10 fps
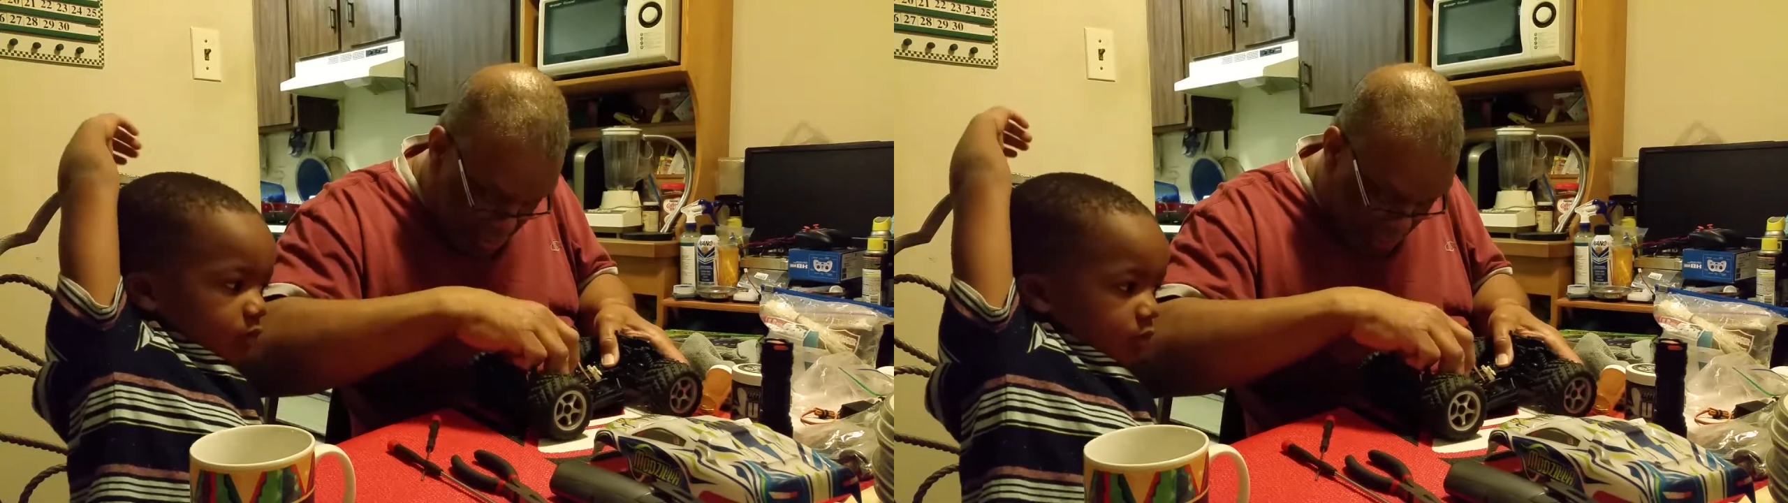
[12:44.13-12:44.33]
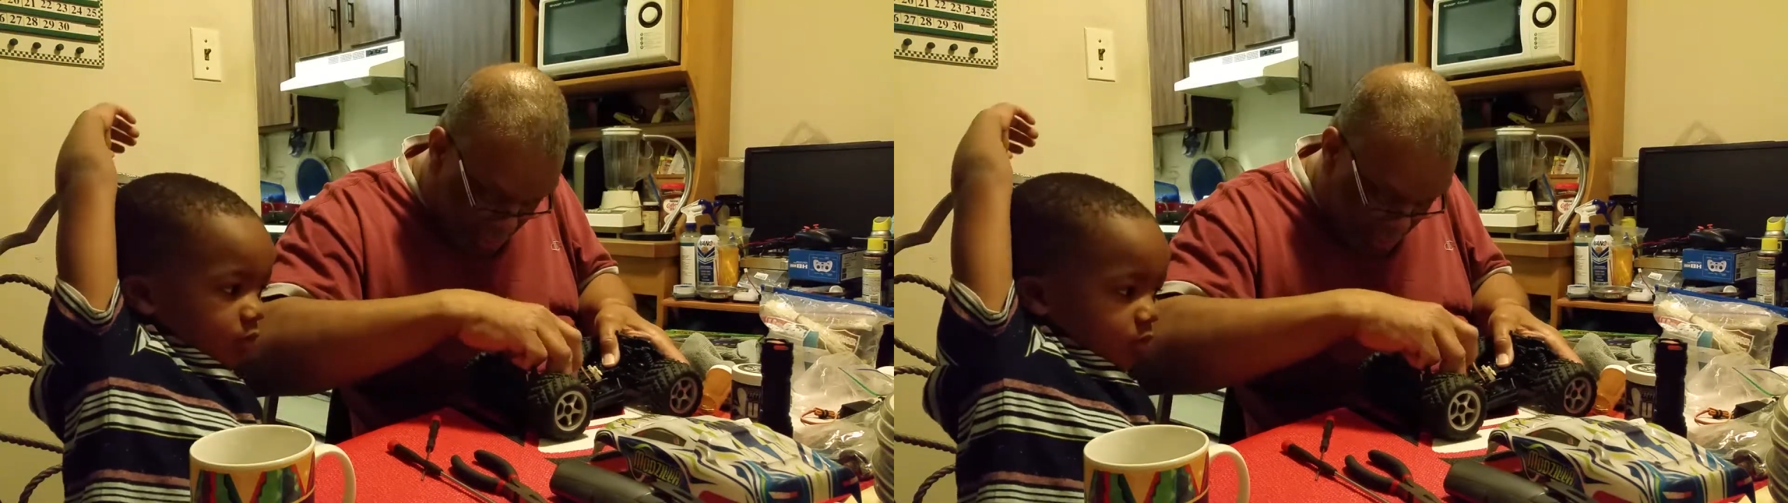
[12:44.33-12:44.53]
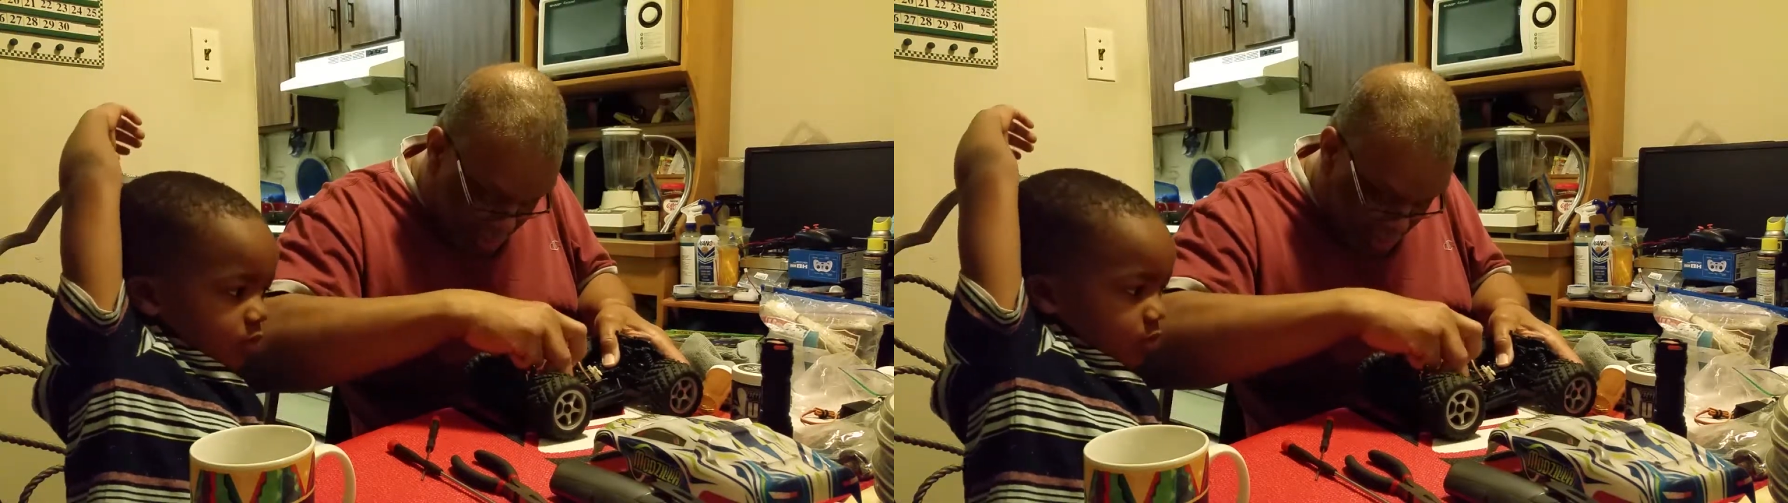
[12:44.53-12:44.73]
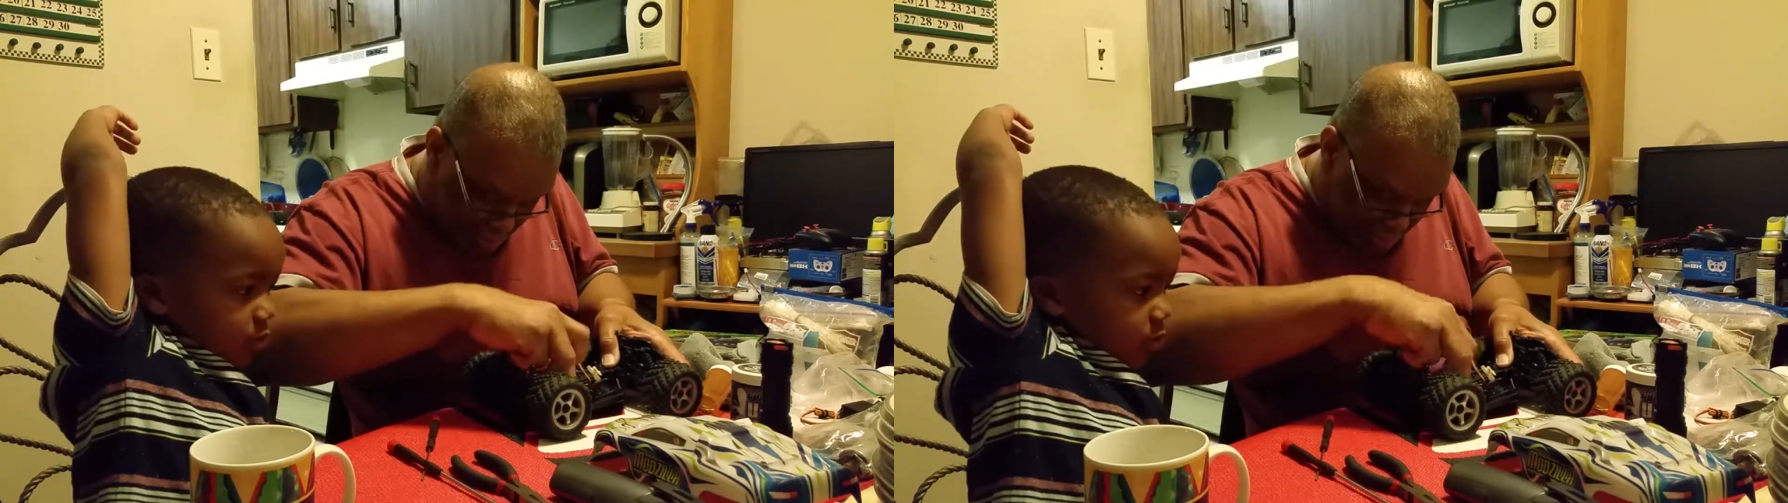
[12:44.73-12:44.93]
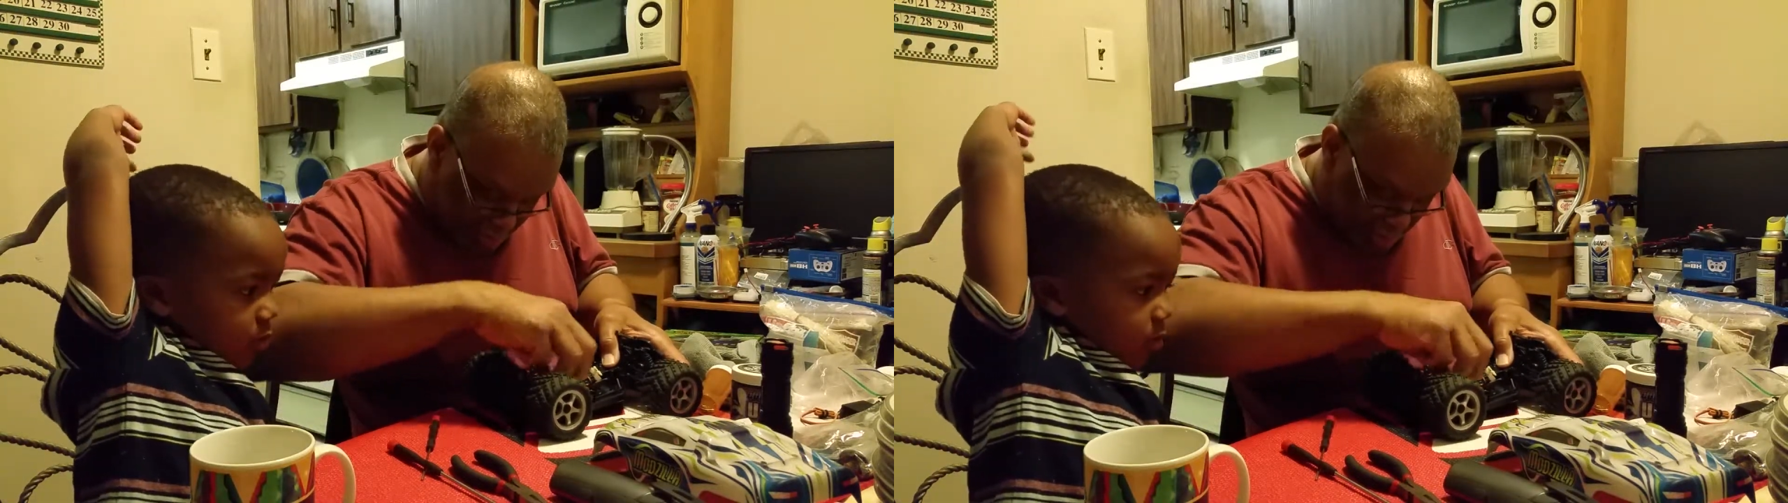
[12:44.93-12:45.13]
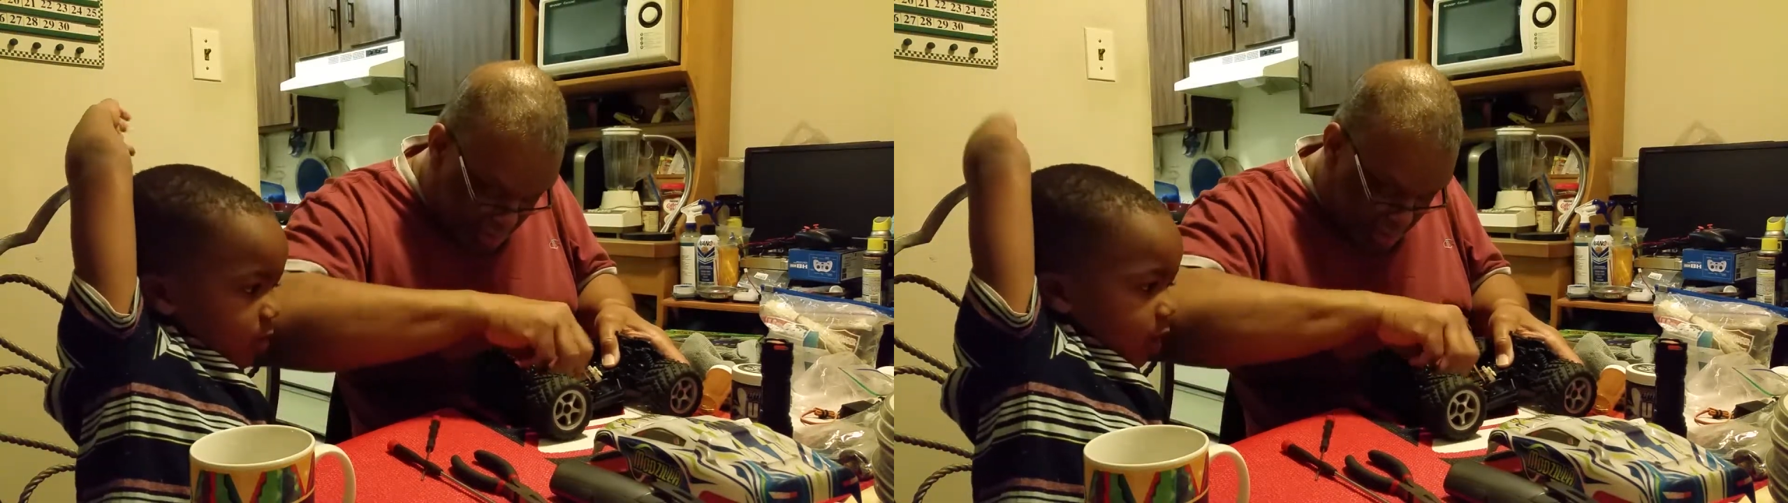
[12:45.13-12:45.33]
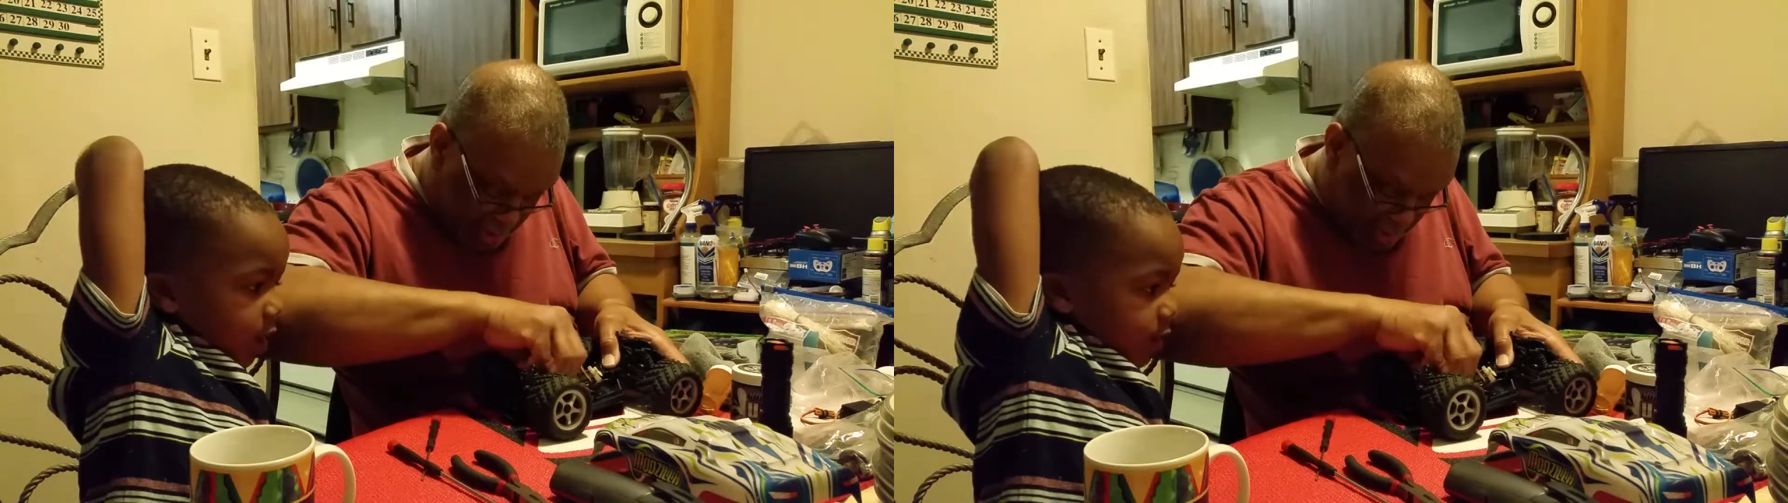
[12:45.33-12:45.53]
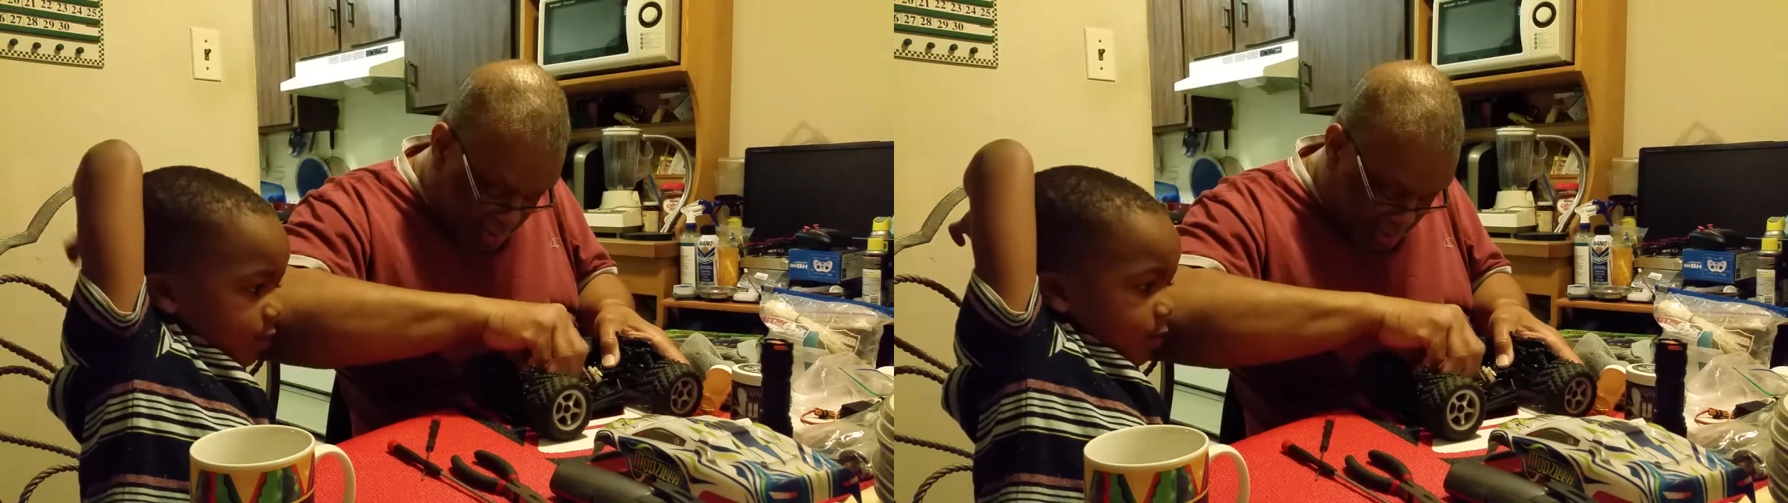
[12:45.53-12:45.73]
All right.
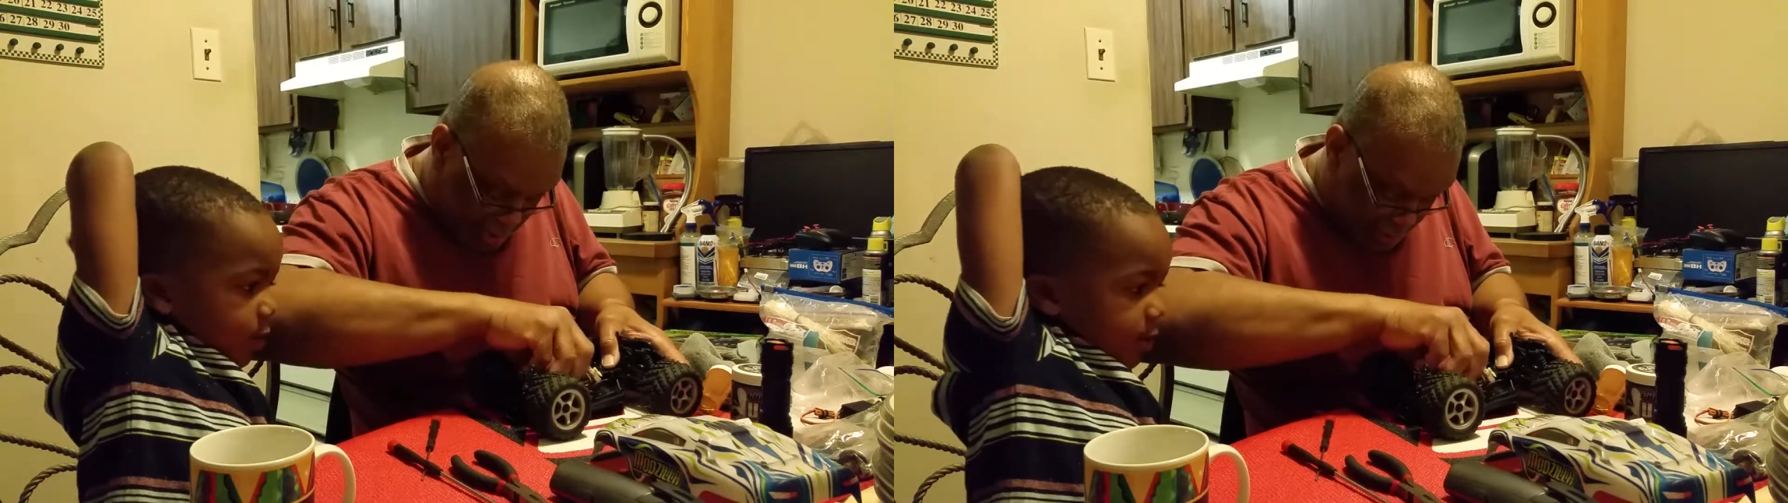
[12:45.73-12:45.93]
I'm